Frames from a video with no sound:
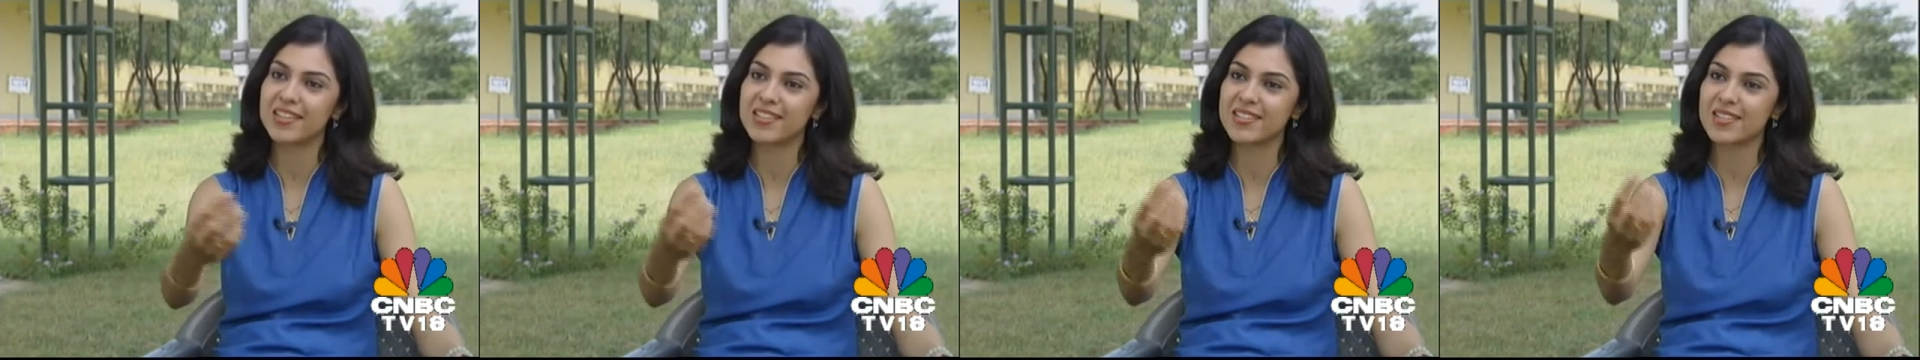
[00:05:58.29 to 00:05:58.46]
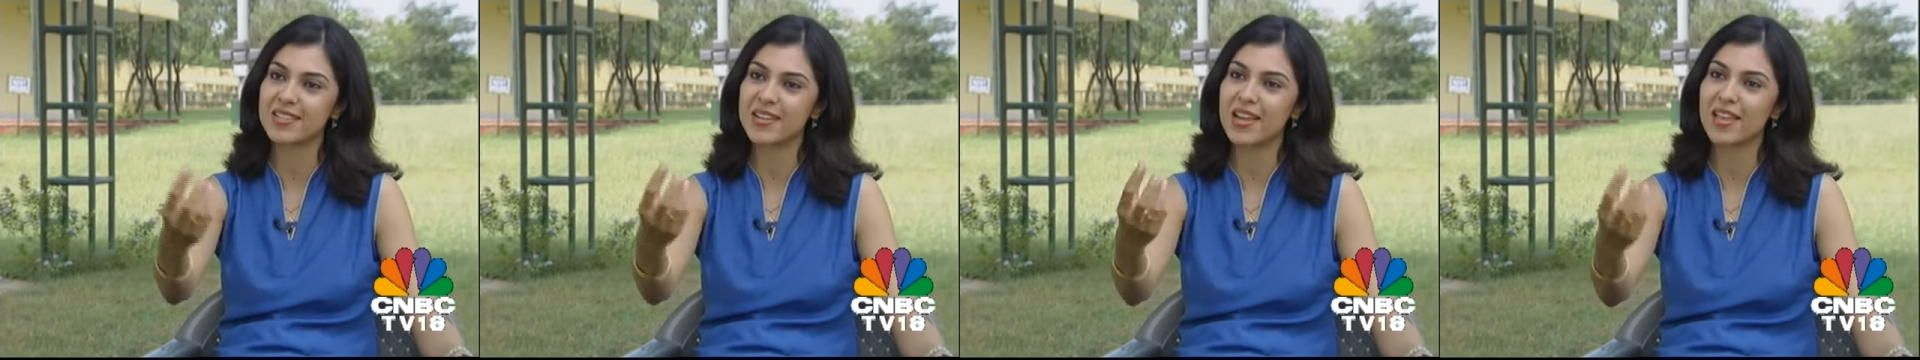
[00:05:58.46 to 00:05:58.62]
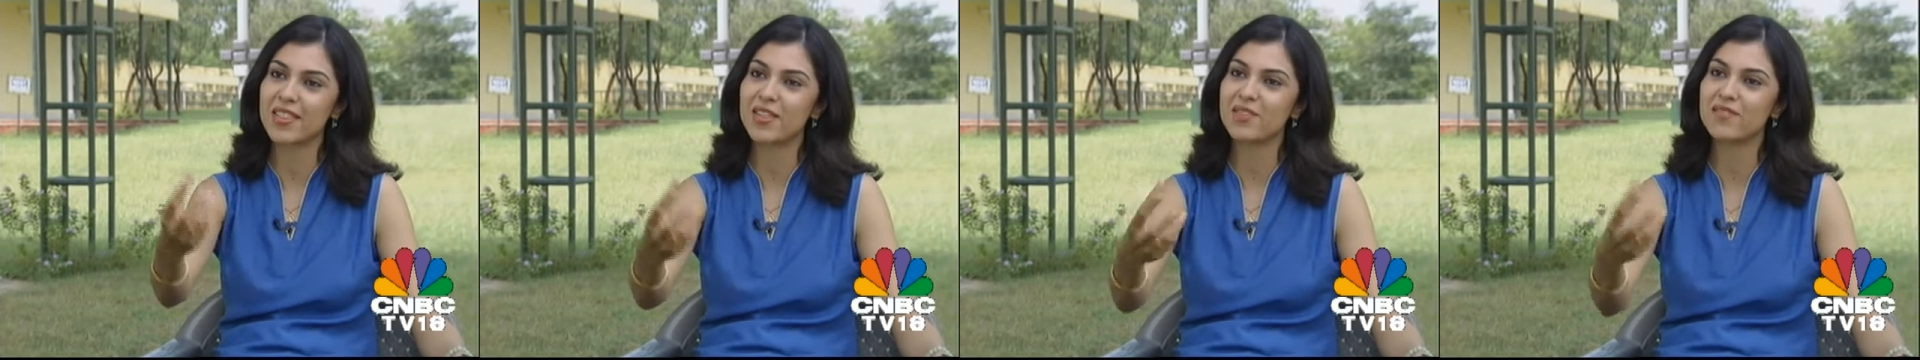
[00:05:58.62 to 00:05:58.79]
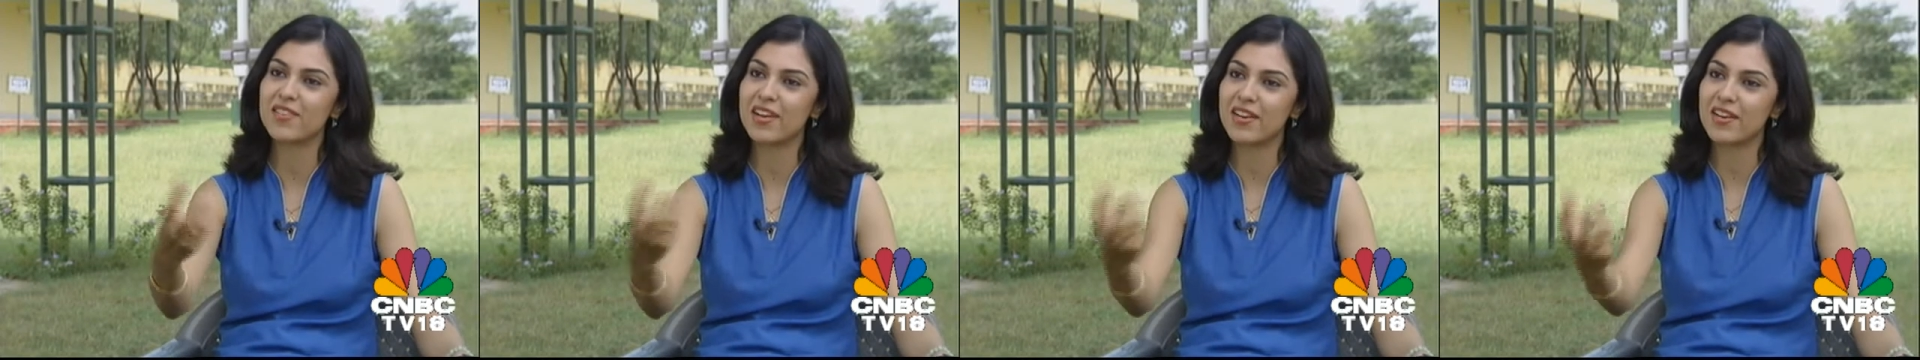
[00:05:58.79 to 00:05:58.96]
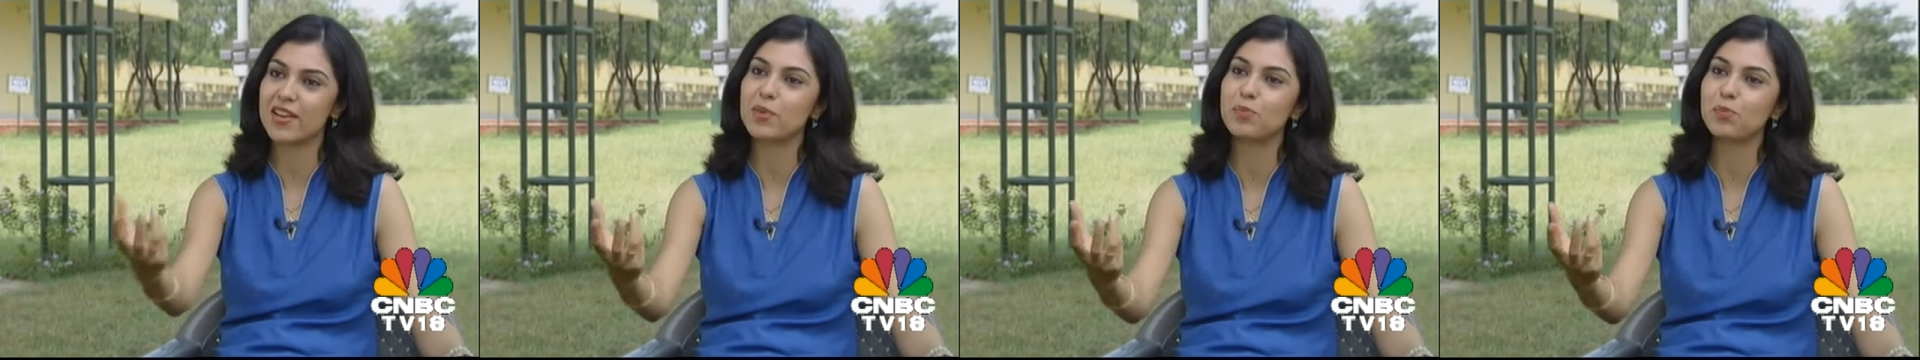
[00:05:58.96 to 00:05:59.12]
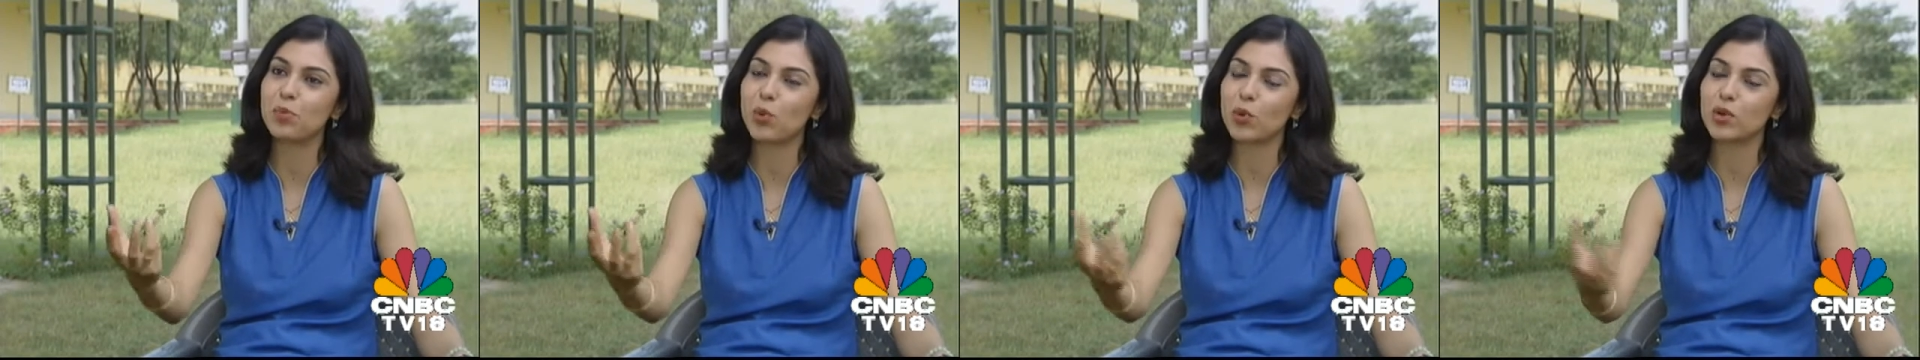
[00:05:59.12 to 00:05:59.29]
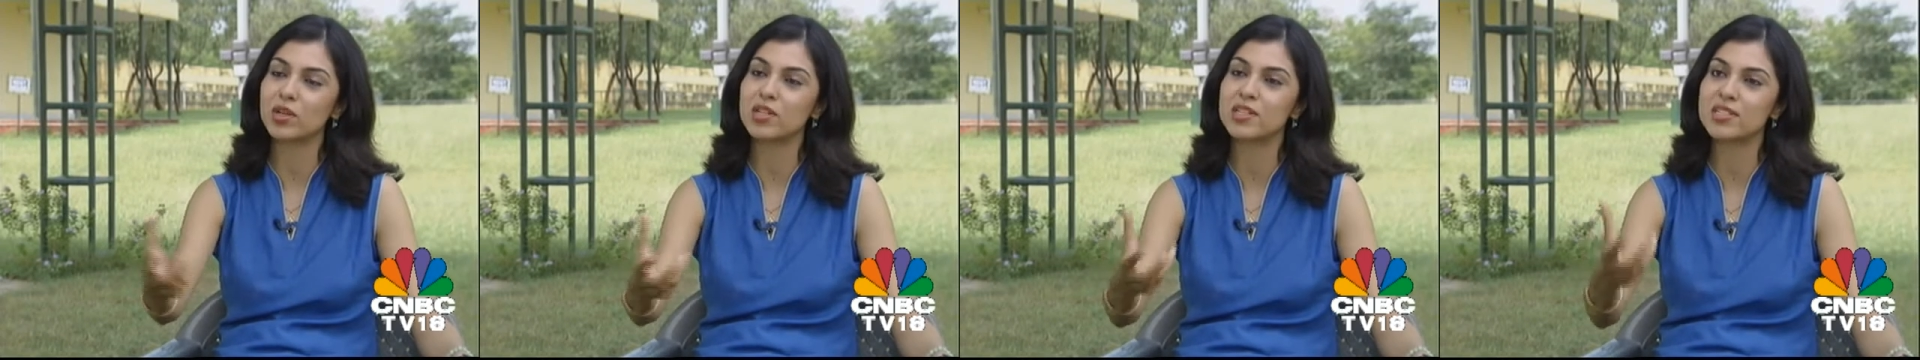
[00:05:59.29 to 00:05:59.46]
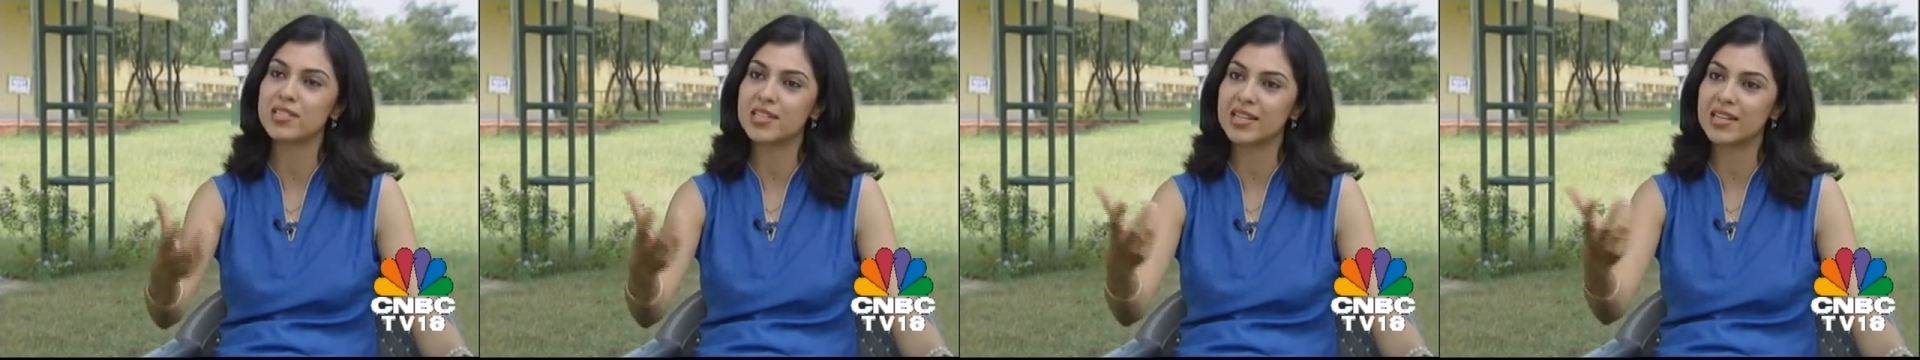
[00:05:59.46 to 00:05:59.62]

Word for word: there's another very important,